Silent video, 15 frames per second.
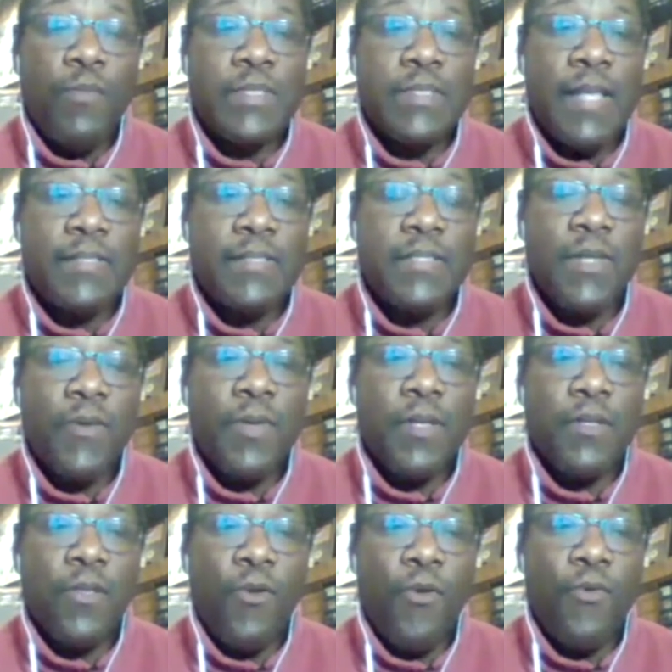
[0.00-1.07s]
necessary to
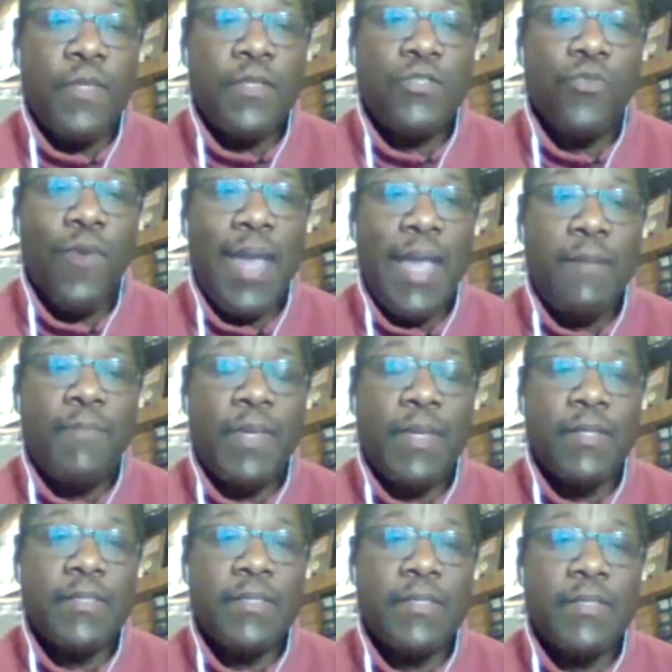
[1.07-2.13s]
learn the trade,
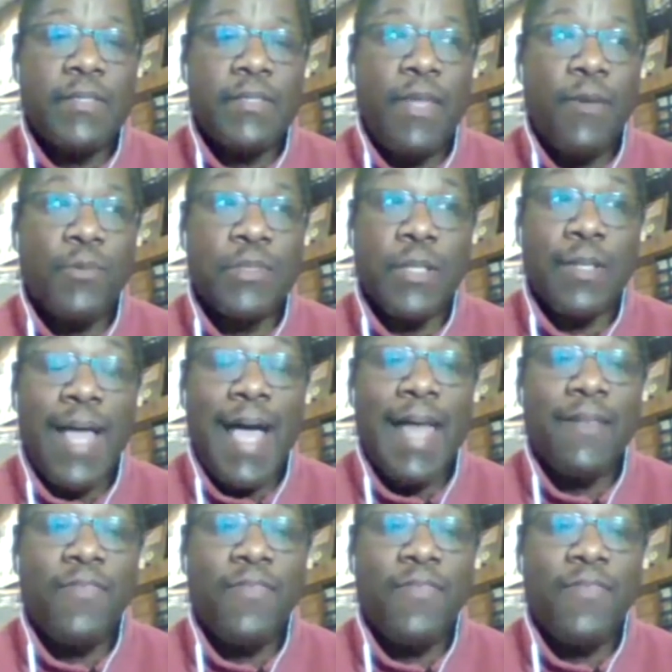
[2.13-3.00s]
because again, there was a lot of